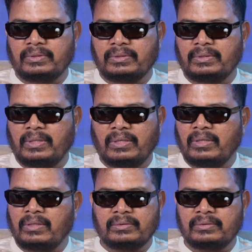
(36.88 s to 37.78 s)
There
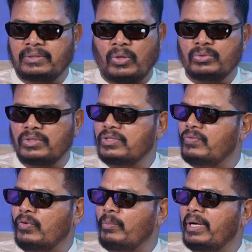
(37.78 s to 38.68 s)
are thousands
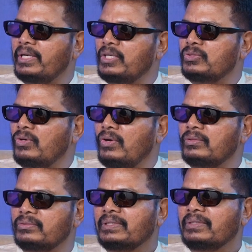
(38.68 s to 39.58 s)
of romantic
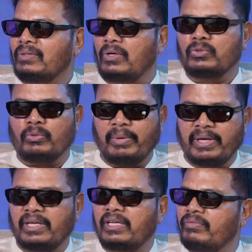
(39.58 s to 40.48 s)
songs. How to
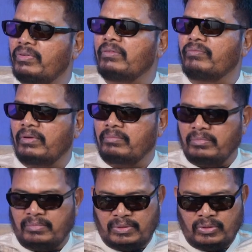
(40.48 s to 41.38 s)
make it different
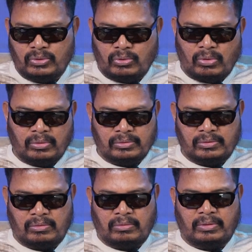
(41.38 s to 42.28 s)
from other songs
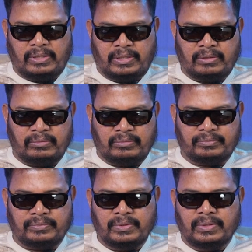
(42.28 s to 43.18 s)
and all, like.
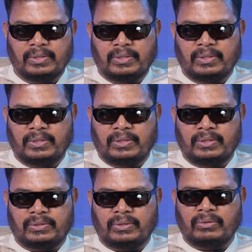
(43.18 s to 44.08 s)

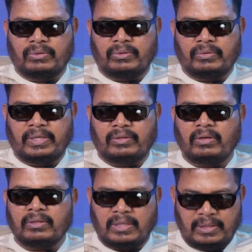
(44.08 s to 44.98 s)
So I
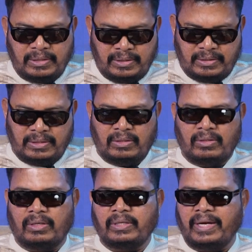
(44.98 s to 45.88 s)
thought I
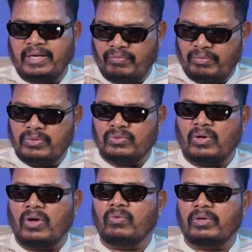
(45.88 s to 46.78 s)
got the idea from the
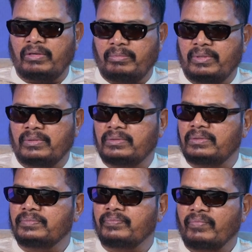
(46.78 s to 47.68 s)
song only,
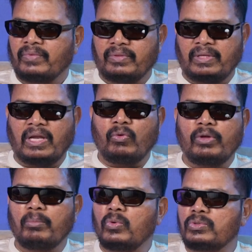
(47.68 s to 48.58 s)
because the love
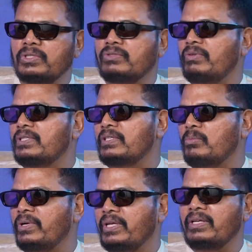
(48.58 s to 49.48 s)
emotions when
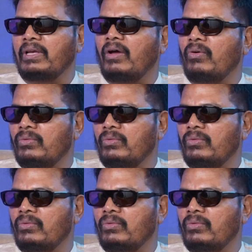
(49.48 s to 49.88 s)
somebody in love.